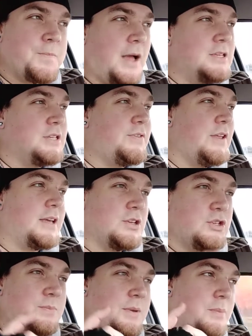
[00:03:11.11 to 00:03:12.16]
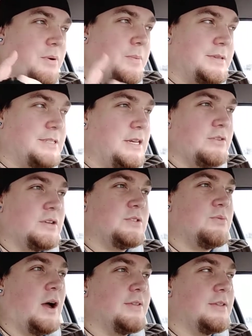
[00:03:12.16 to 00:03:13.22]
I just feel like it should be a proper series
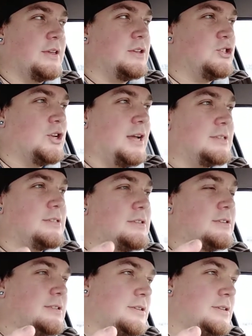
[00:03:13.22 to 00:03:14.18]
rather than just,